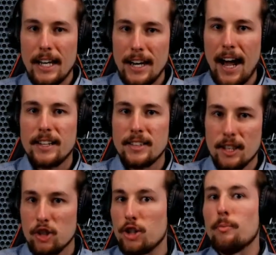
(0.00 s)
enacting
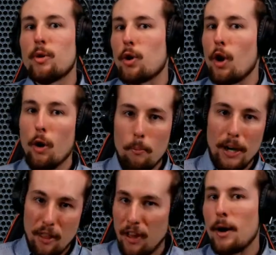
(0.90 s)
Jim Crow, but a
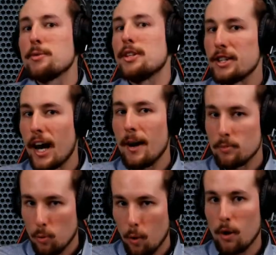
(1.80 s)
thousand times
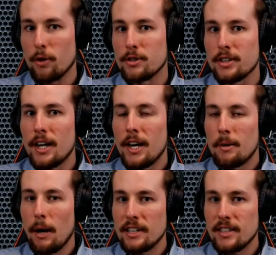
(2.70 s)
worse
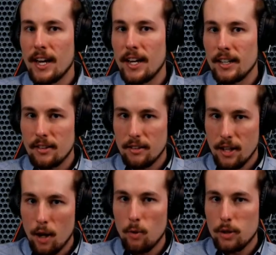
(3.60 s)
by saying,
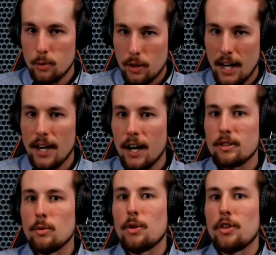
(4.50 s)
no, you cannot do
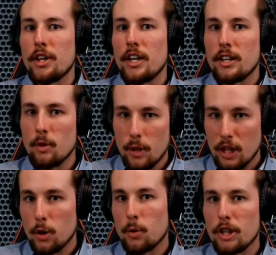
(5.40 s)
the thing that we
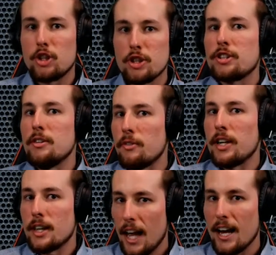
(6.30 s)
literally just invented
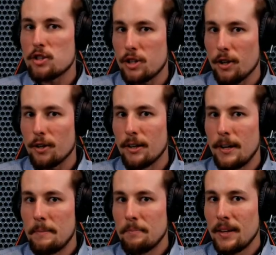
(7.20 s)
last year.
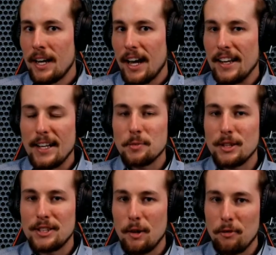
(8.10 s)
And that's what's
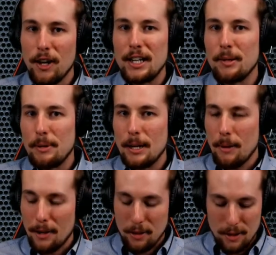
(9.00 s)
so funny to me
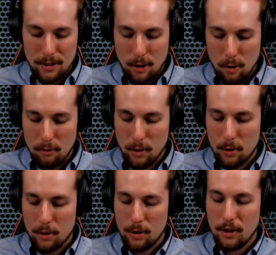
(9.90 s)
about the, the whole
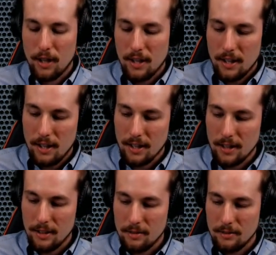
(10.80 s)
voter,
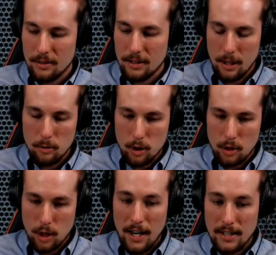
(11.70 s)
uh, you know, tr-
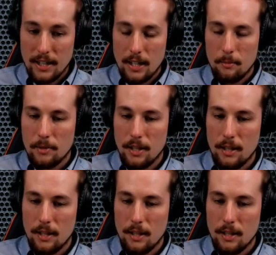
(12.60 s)
trying to keep the,